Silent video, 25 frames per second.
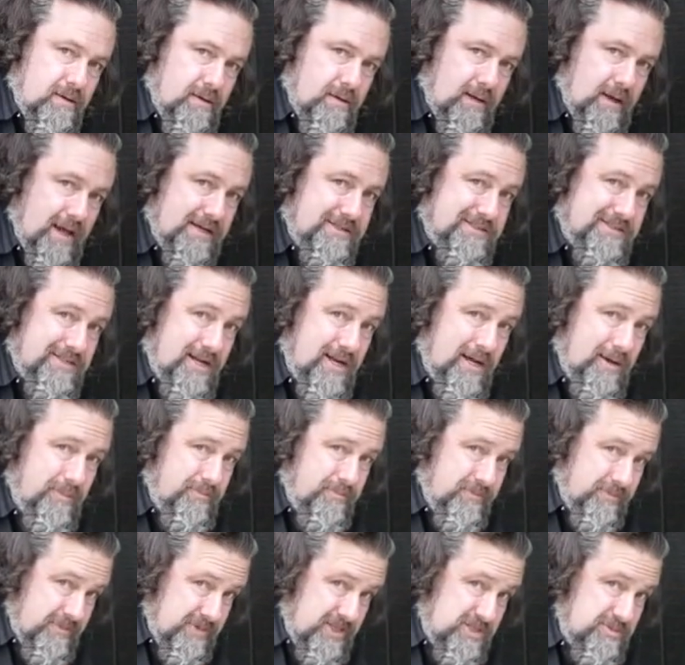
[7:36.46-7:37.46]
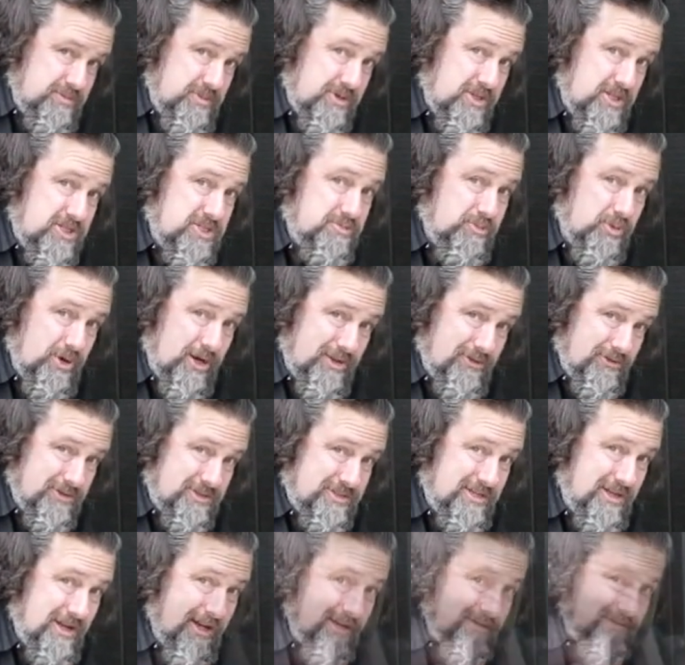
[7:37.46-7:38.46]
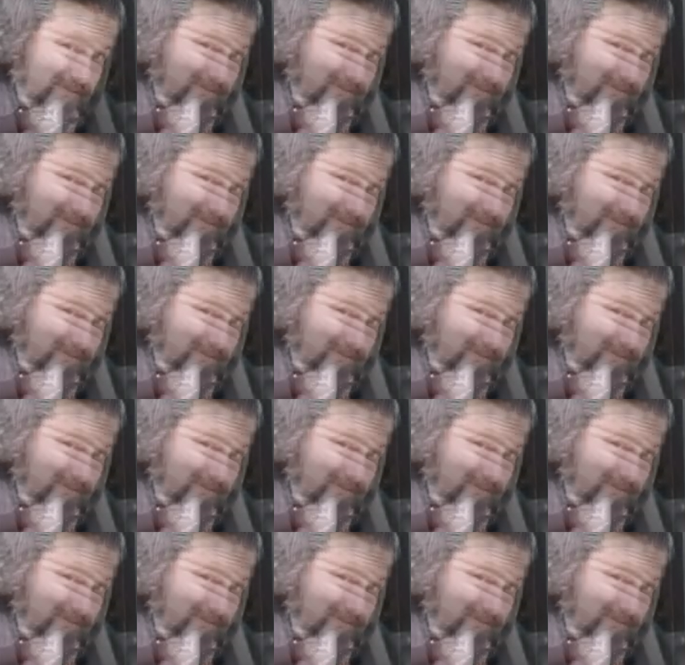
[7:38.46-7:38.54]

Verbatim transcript: Next up, let's put the sprinklers on.